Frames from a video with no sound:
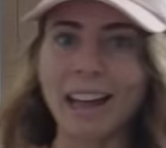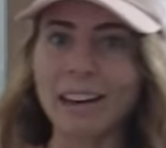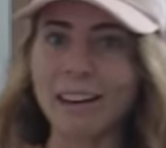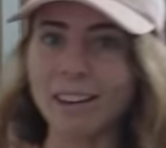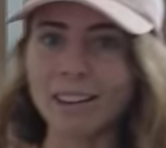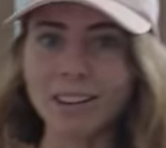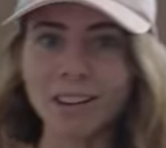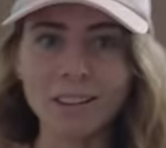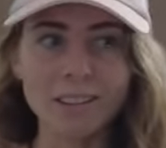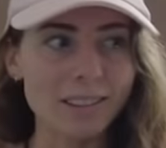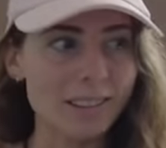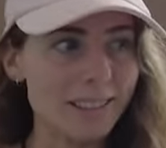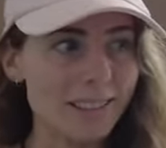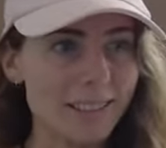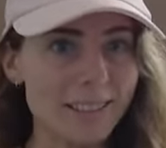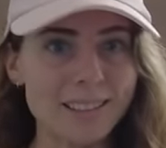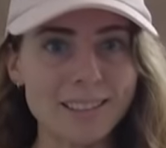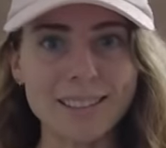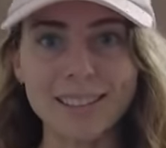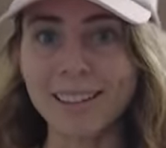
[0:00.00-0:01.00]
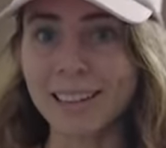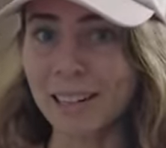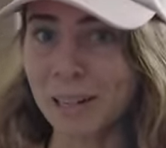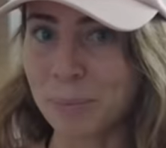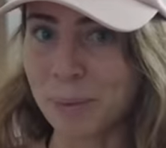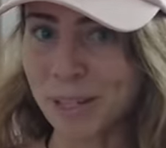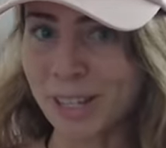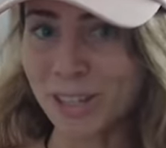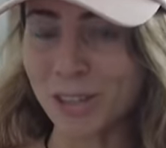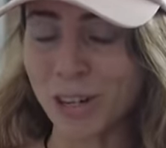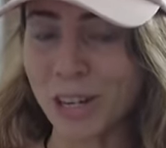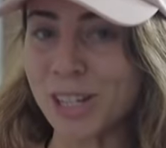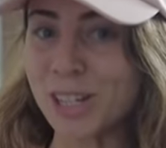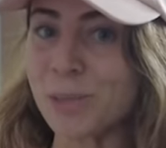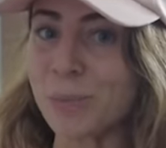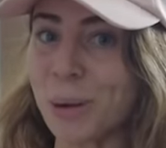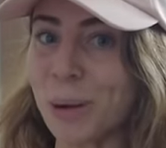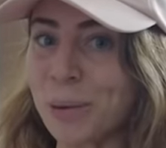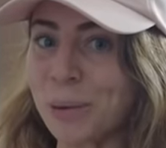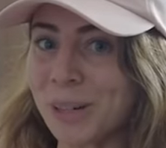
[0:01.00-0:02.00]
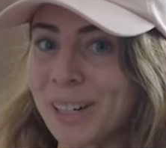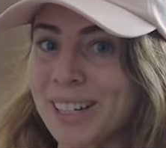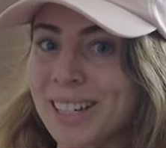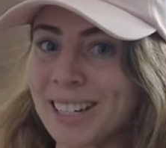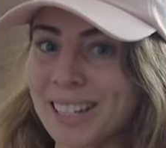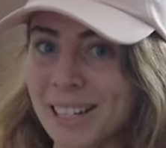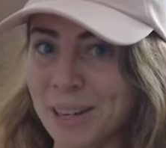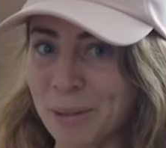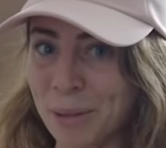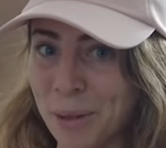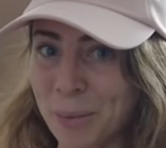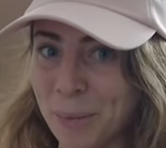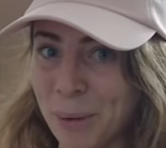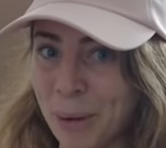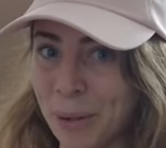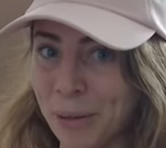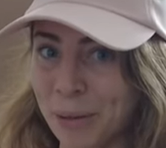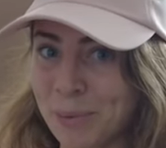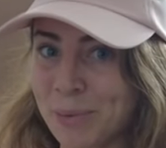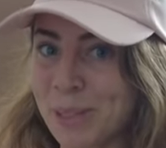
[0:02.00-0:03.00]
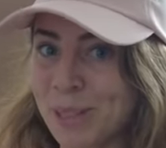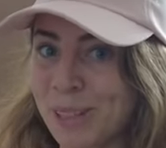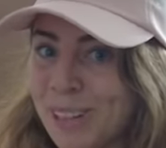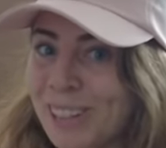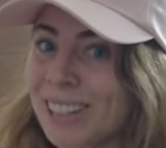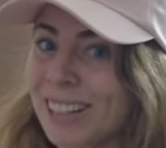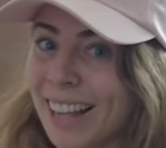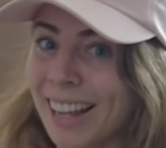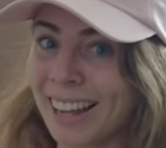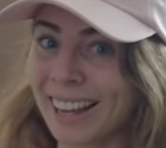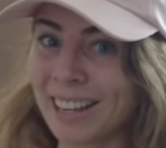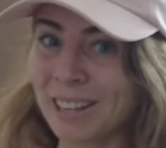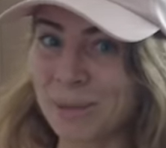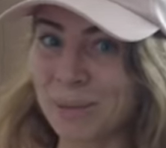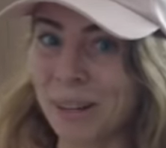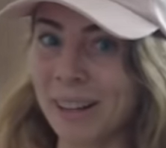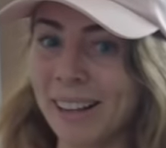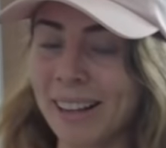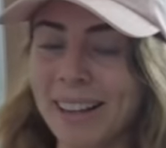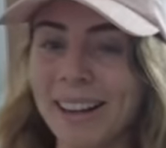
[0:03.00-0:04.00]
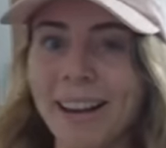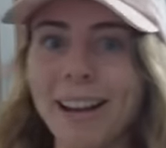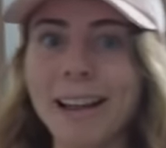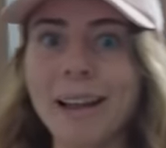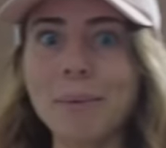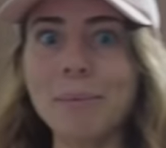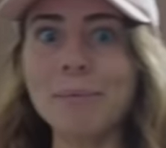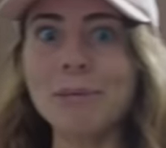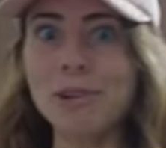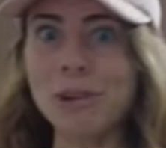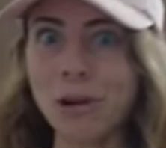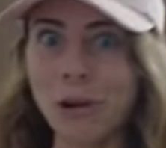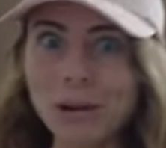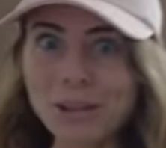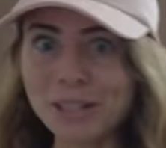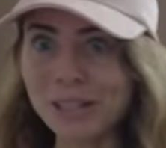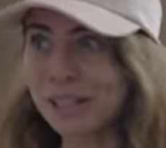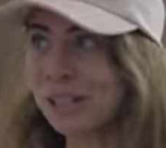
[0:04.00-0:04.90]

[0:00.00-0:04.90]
And I know this is a little bit strange, but I wanted to see what the bathrooms look like as well, and I am not